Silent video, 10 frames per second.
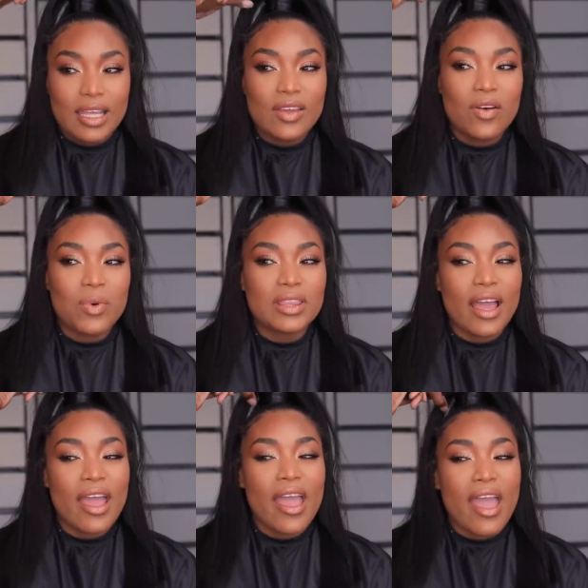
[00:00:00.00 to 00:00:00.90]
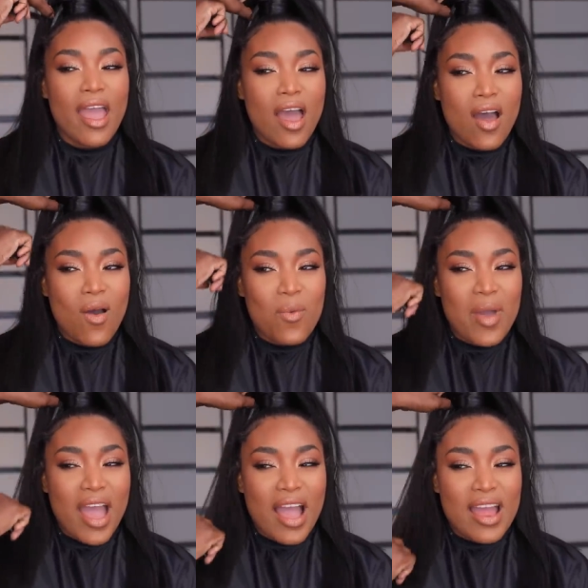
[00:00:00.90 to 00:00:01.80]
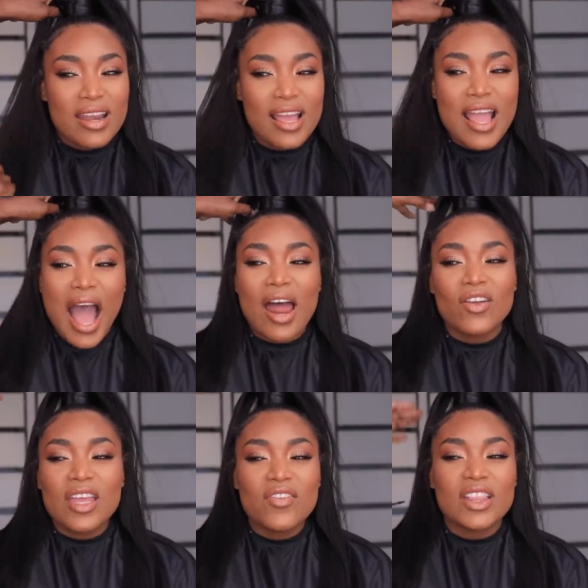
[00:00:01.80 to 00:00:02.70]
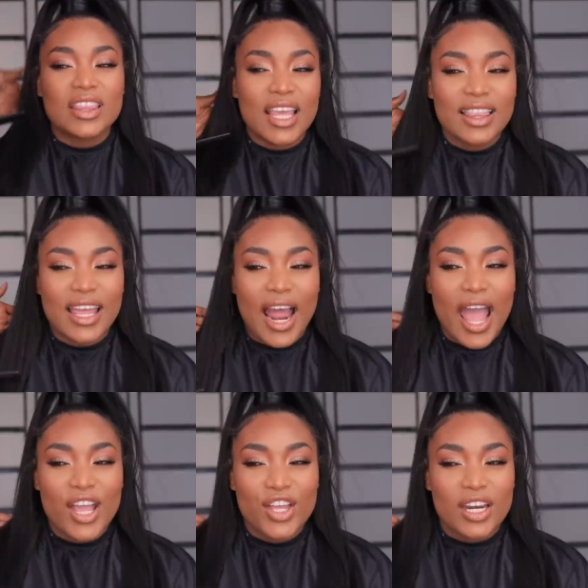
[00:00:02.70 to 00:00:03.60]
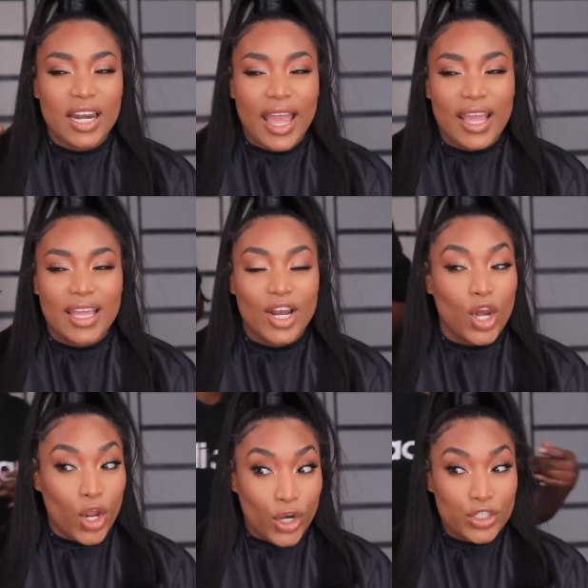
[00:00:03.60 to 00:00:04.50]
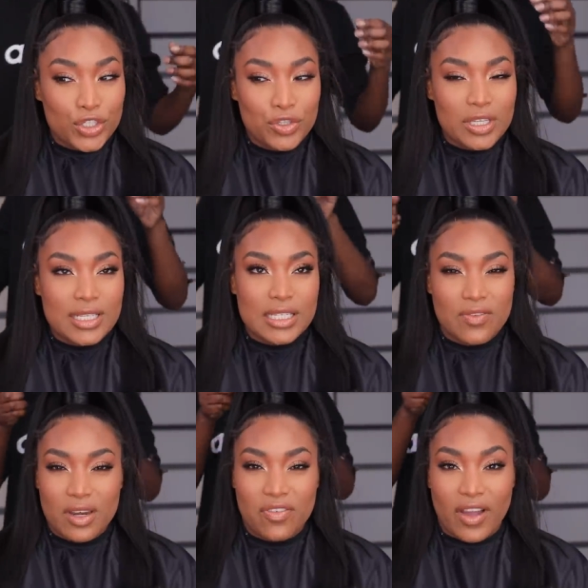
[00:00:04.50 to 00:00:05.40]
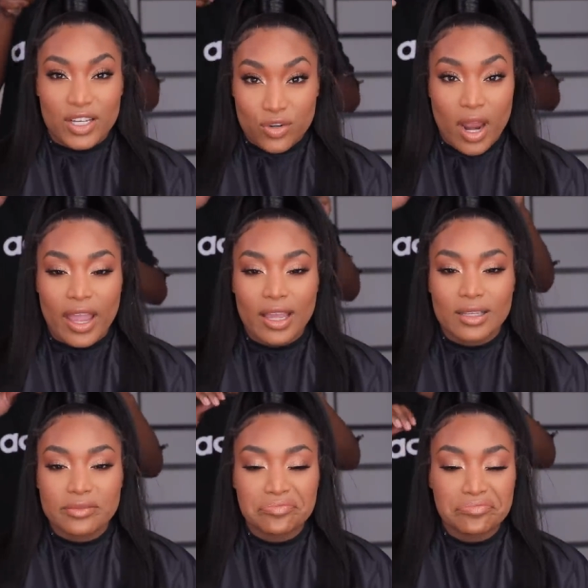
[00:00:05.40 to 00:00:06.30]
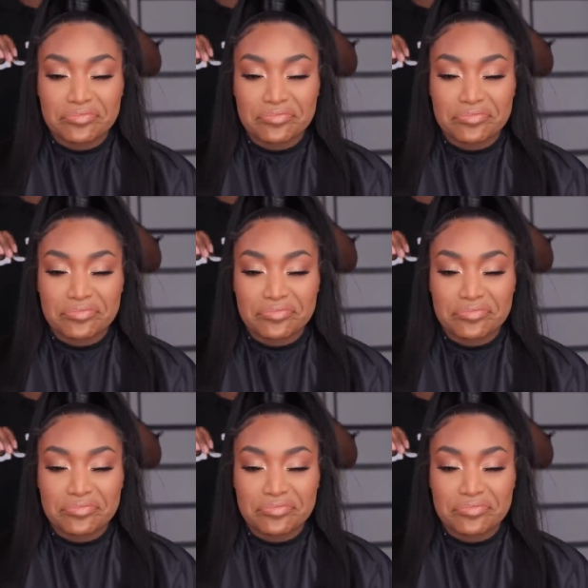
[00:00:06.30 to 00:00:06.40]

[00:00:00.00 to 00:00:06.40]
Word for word: Kiva, what the hell, man? I don't even think that I could like learn to do this even if I try.